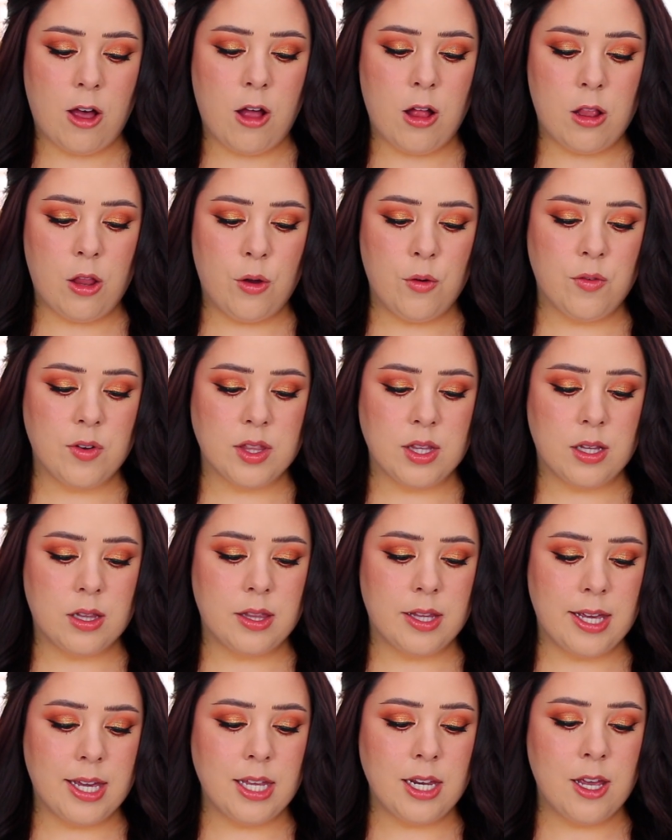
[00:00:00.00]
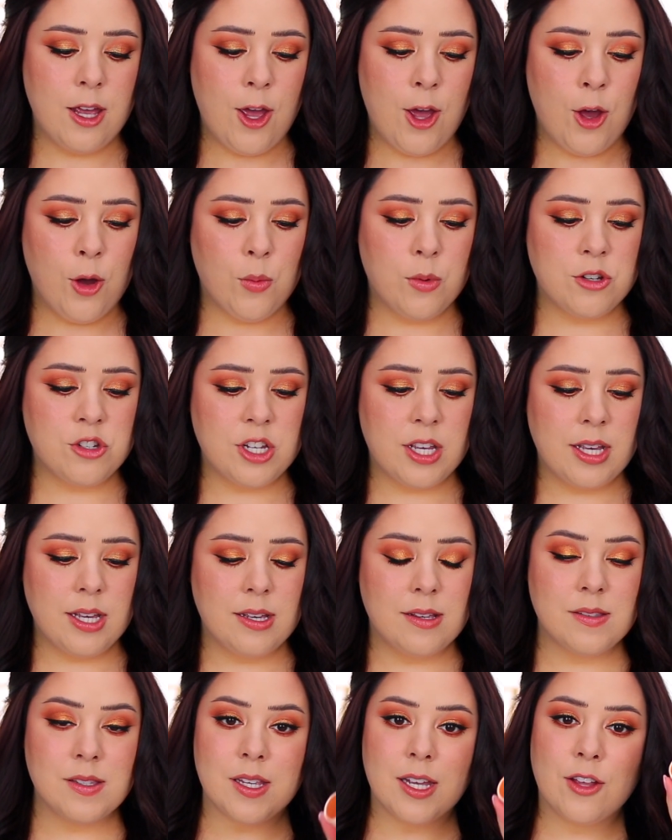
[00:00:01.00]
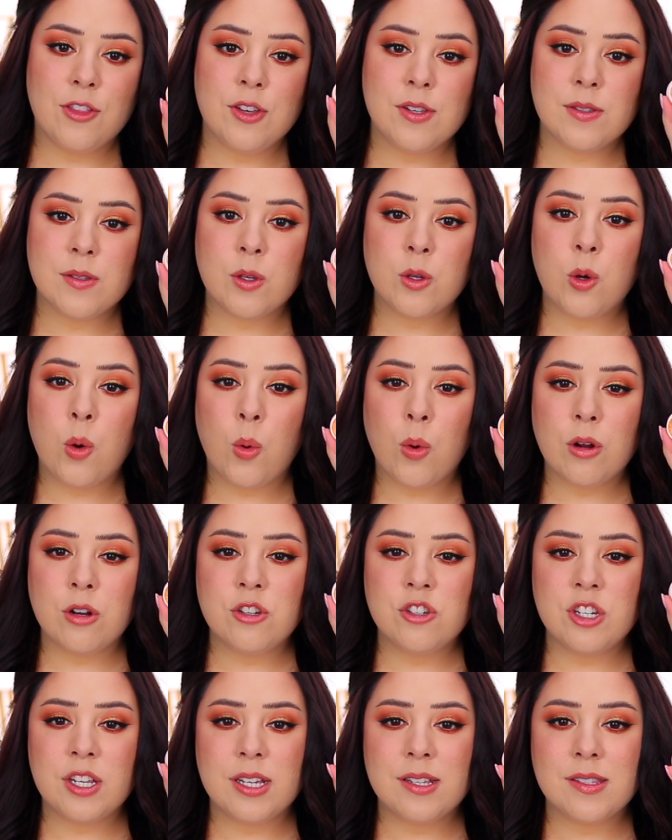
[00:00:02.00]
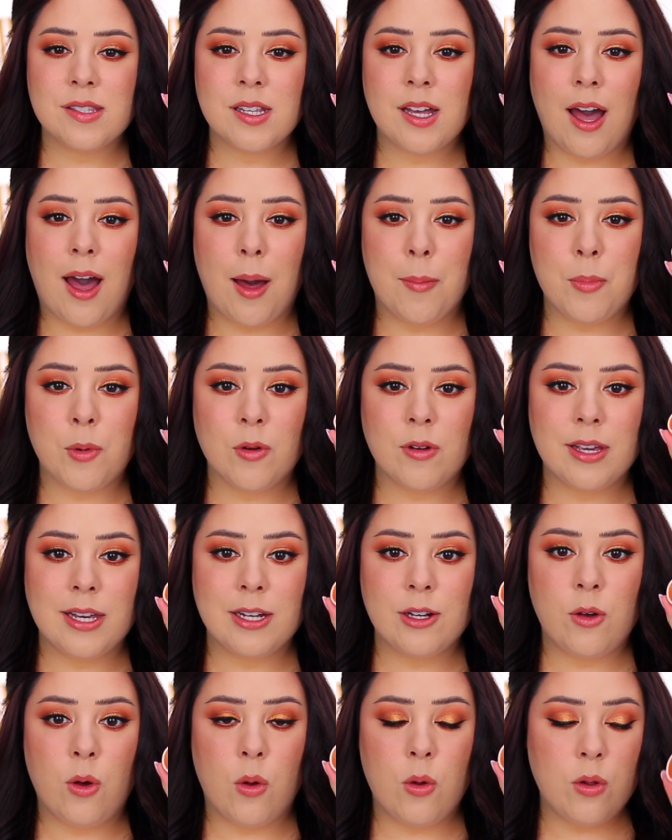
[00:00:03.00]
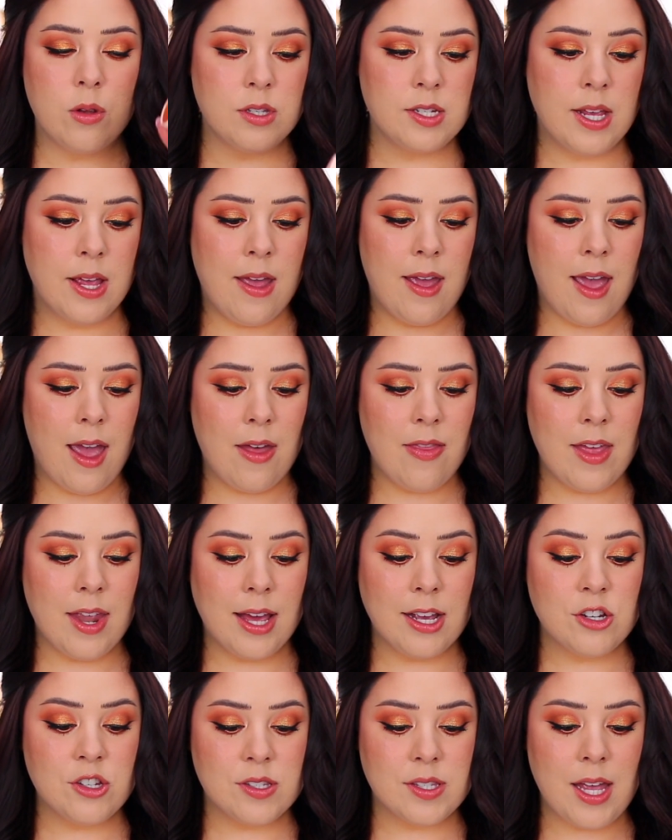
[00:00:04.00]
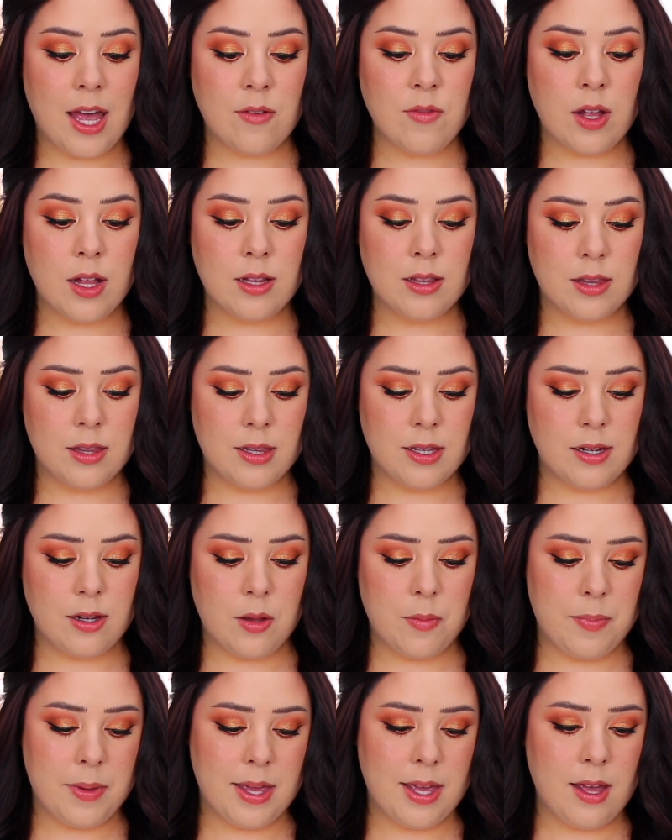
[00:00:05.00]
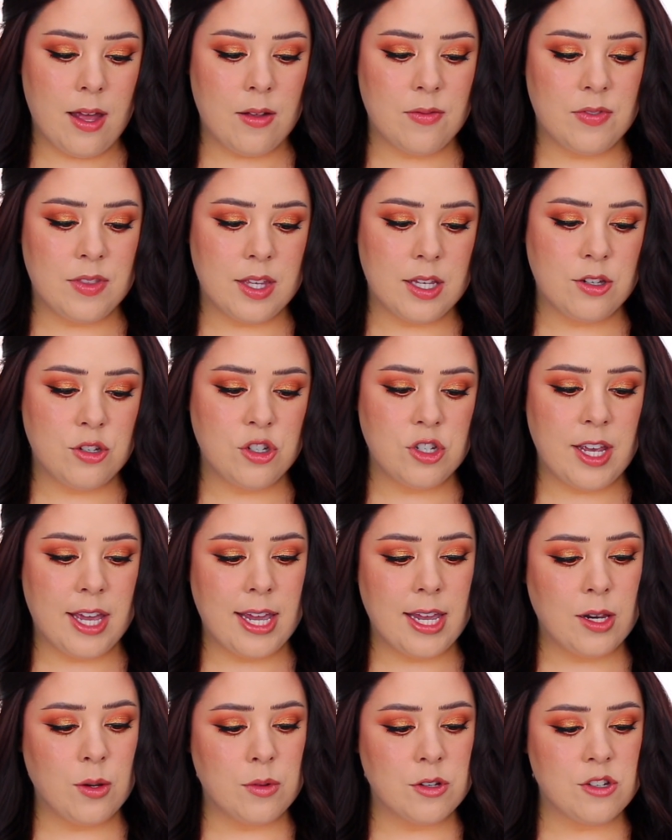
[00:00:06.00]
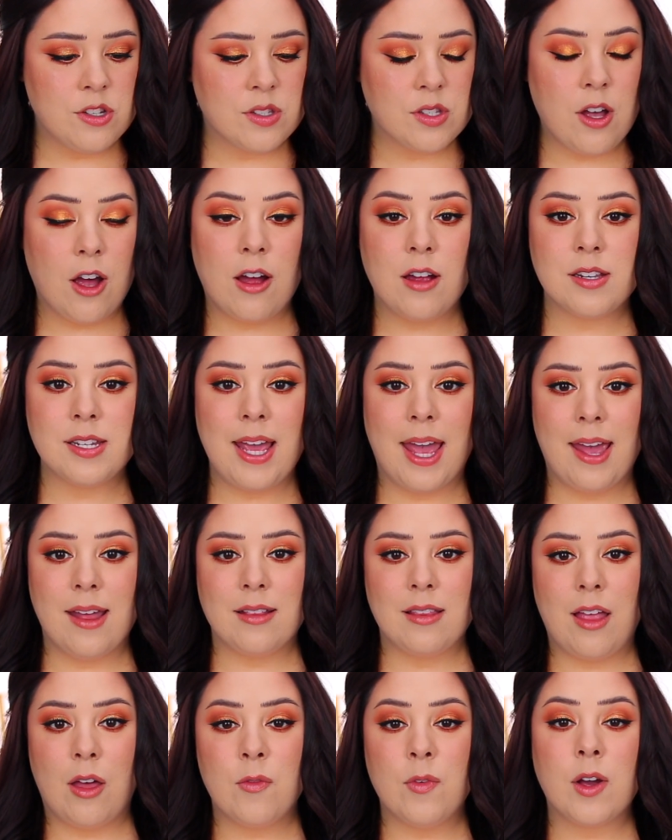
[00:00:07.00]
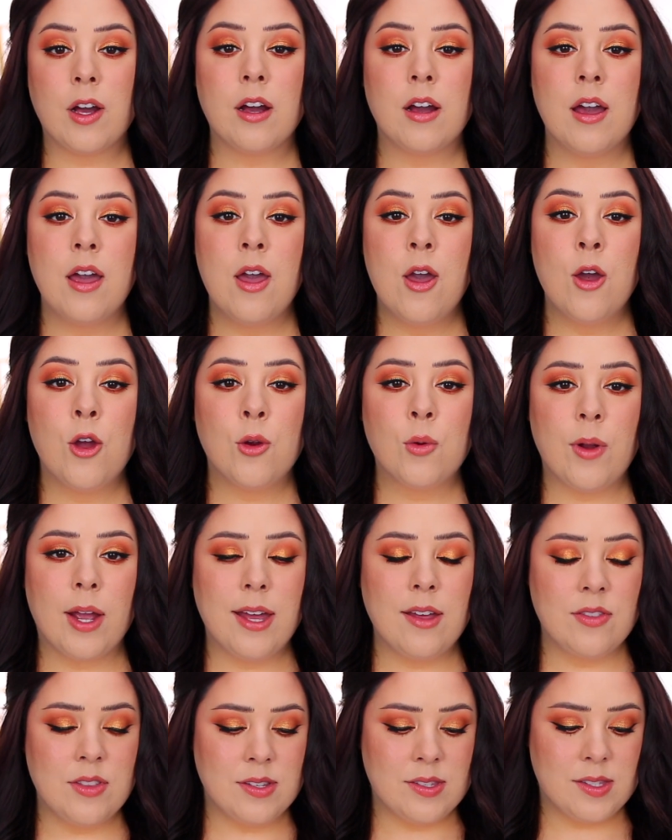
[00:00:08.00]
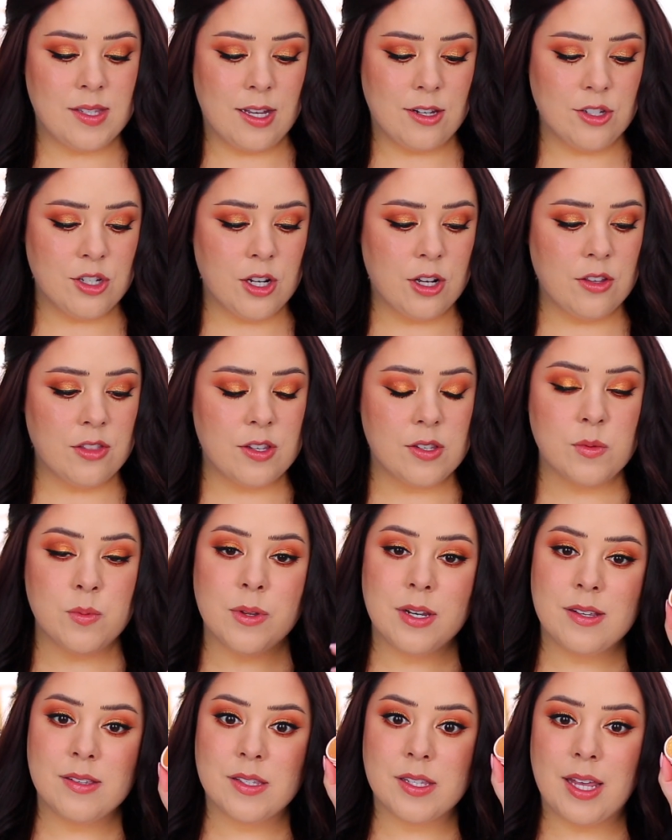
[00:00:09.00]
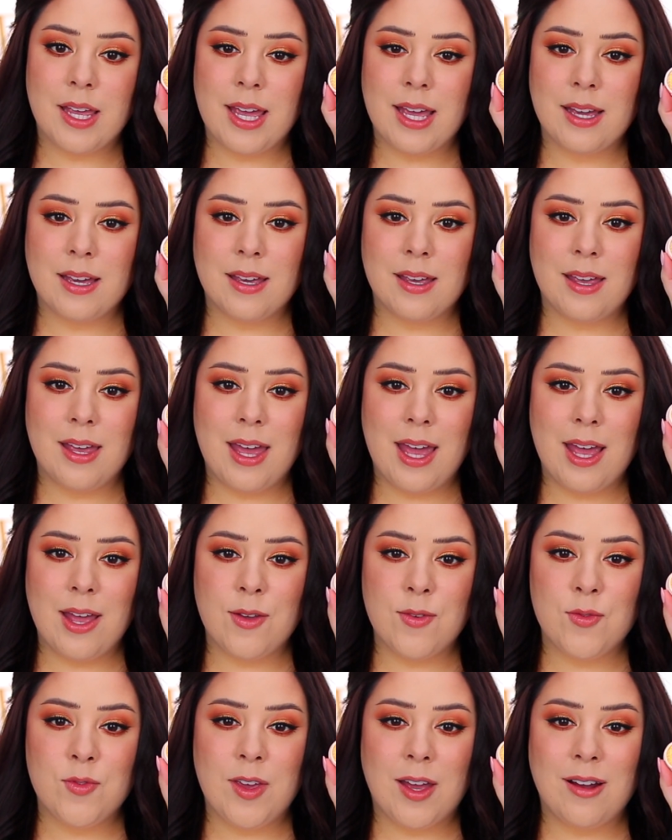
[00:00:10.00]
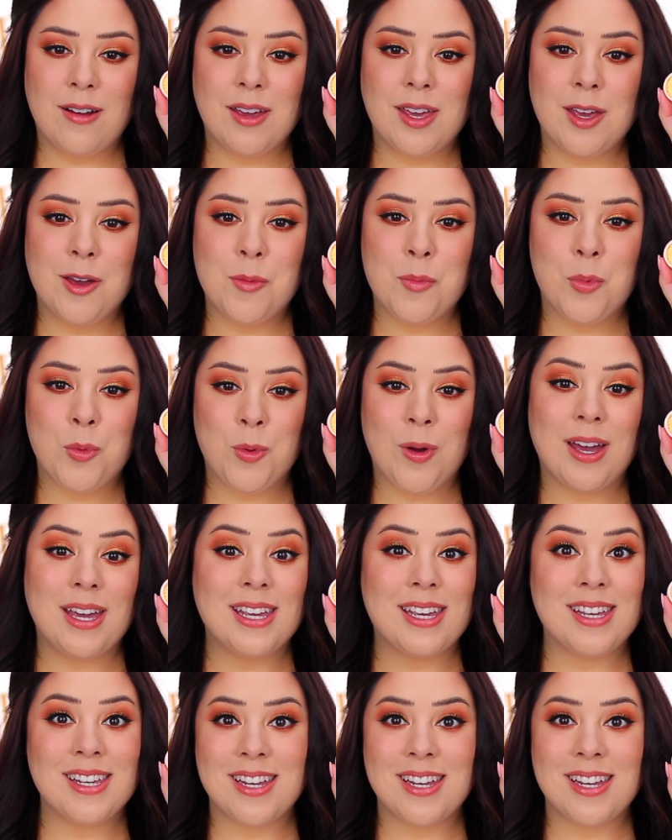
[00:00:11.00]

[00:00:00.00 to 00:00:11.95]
all over the lid, which is like this gorgeous coppery gold. And then I just have a little bit of this shade, which is called Hey Lover, right in the center. This one is like a very bright